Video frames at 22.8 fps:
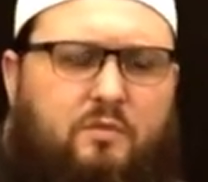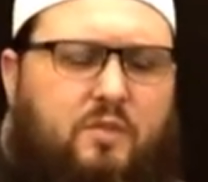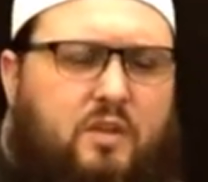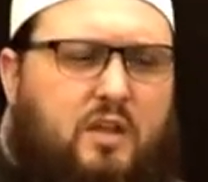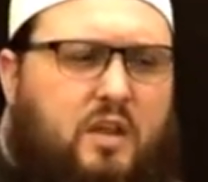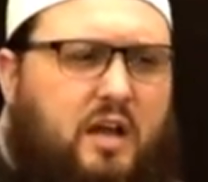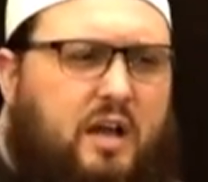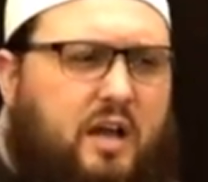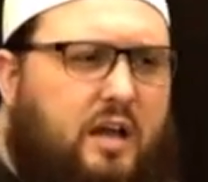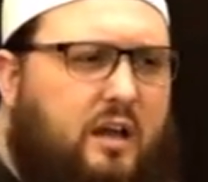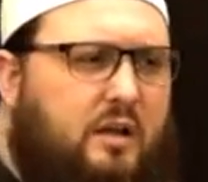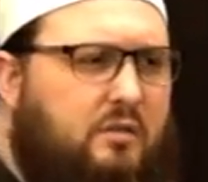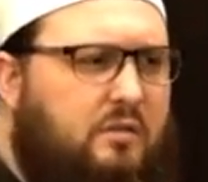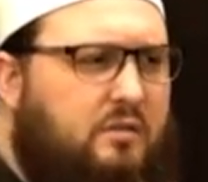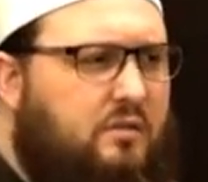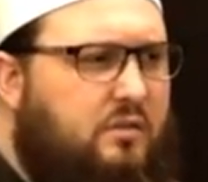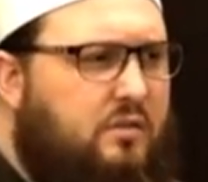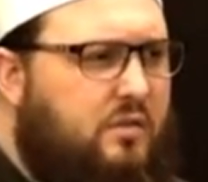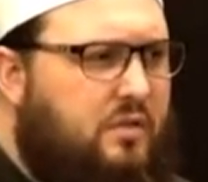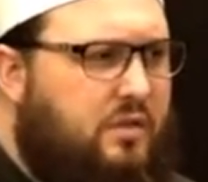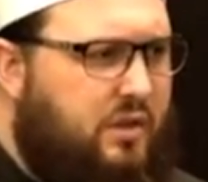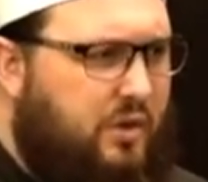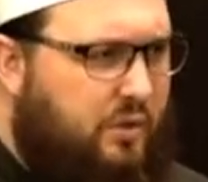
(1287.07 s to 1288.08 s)
uh,
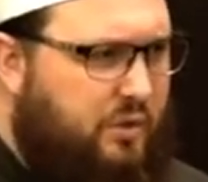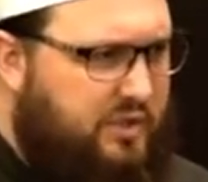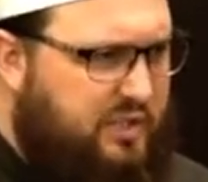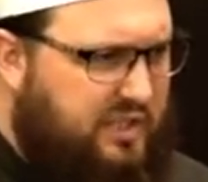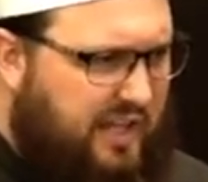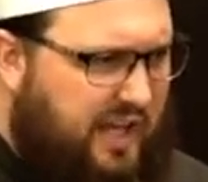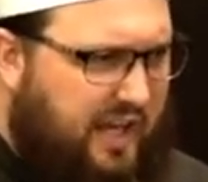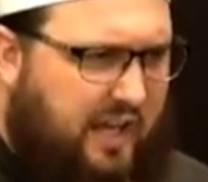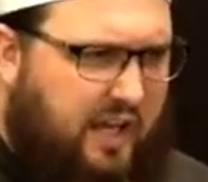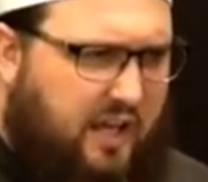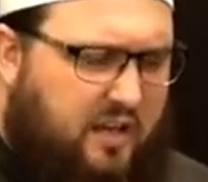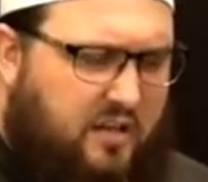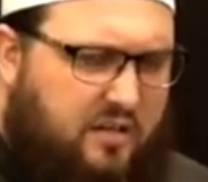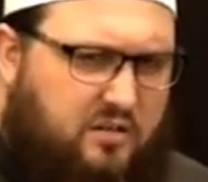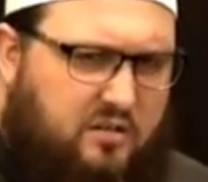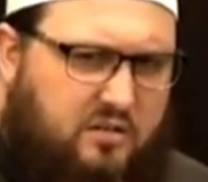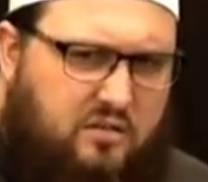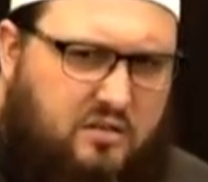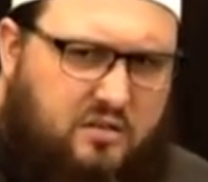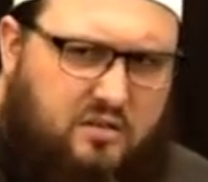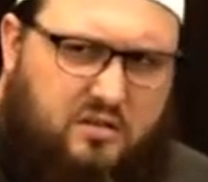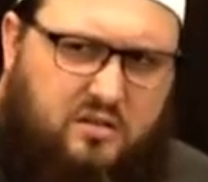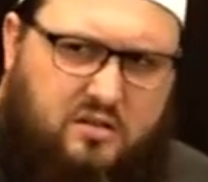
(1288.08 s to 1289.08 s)
though it can.
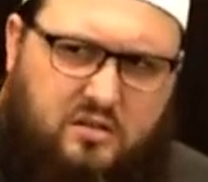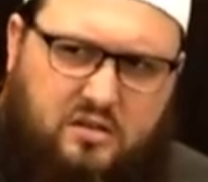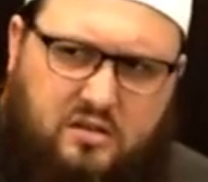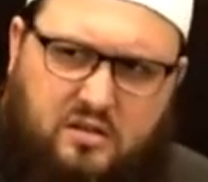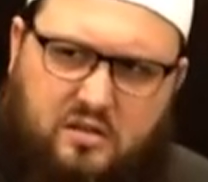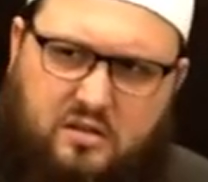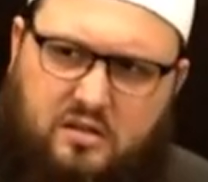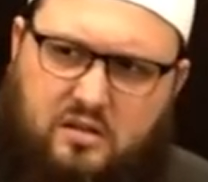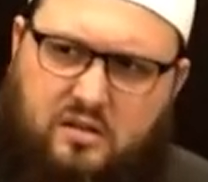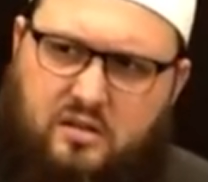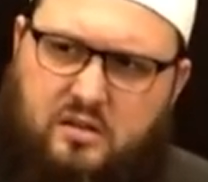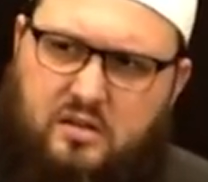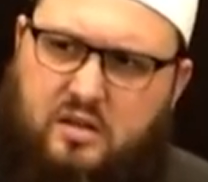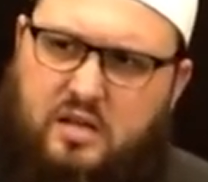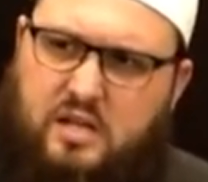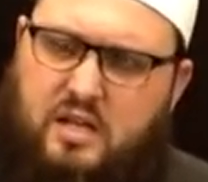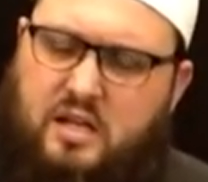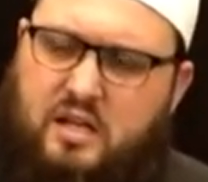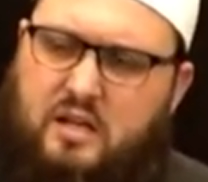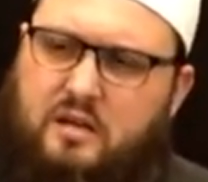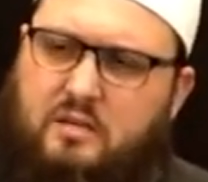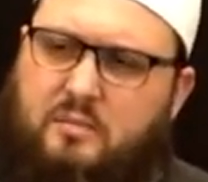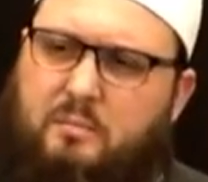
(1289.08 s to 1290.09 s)

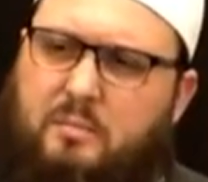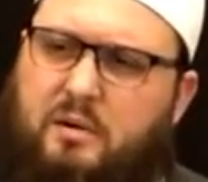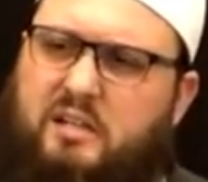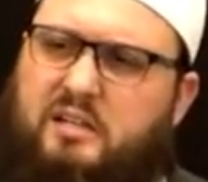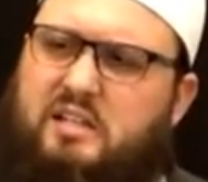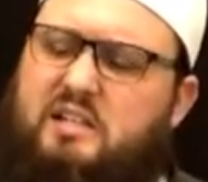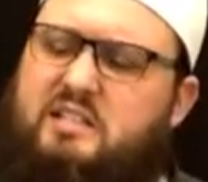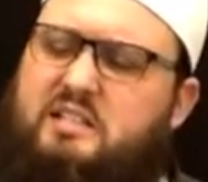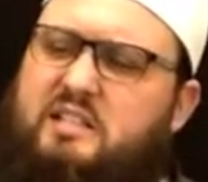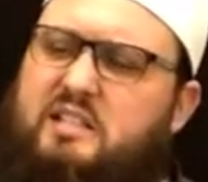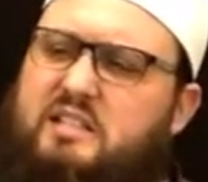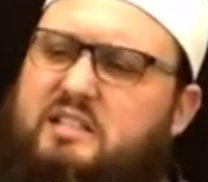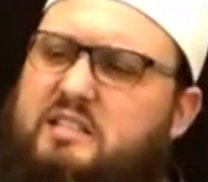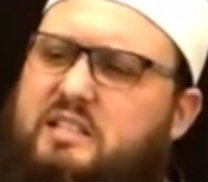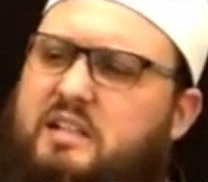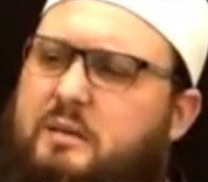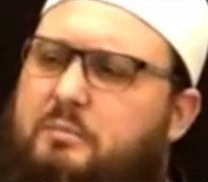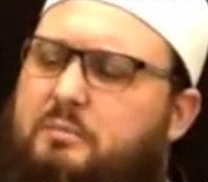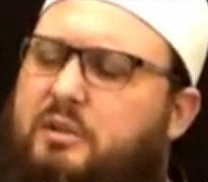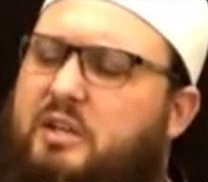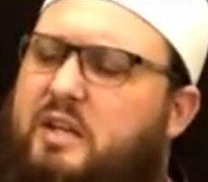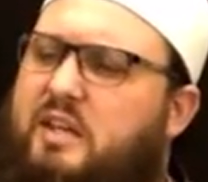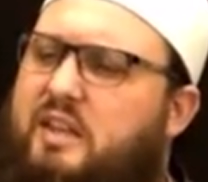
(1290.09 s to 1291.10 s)
But this is
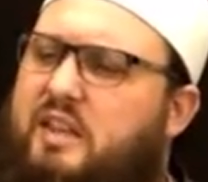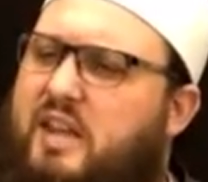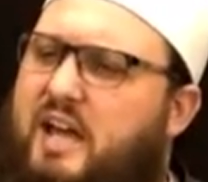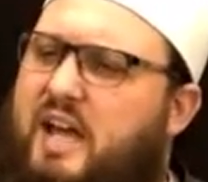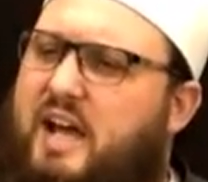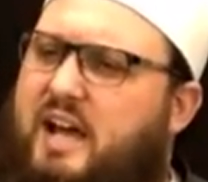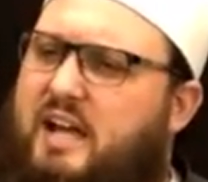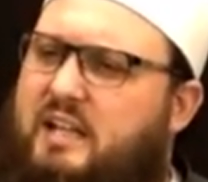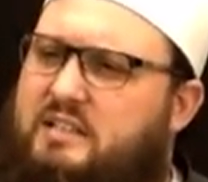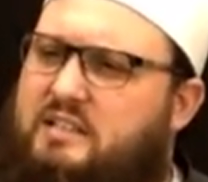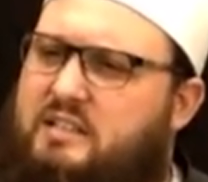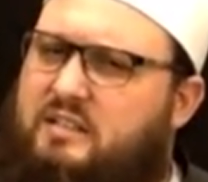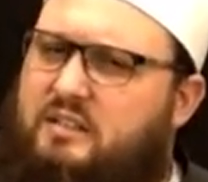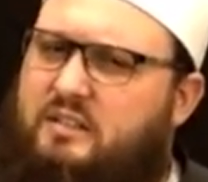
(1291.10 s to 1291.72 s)
something that